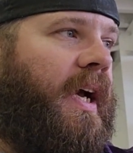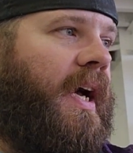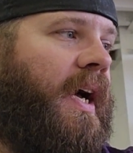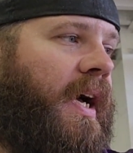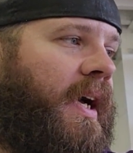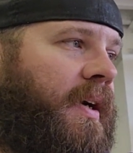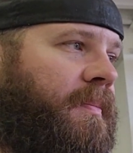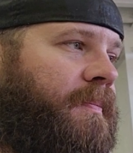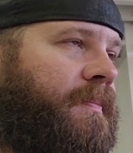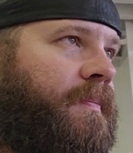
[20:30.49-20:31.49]

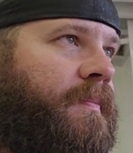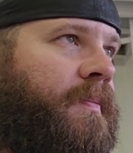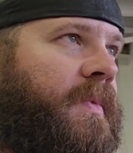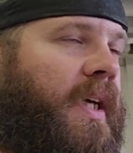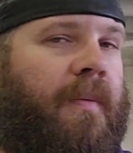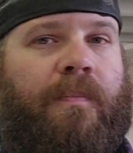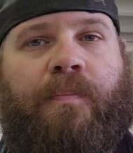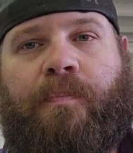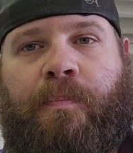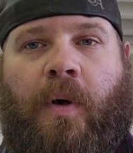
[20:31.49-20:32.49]
I'll
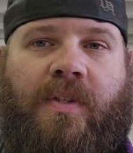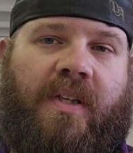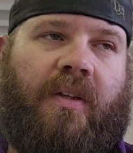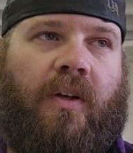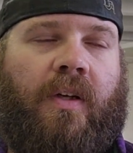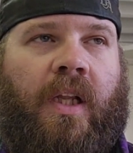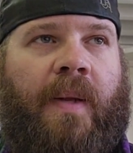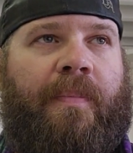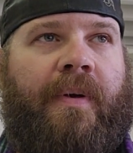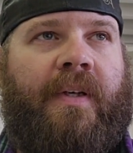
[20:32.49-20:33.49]
post a little clip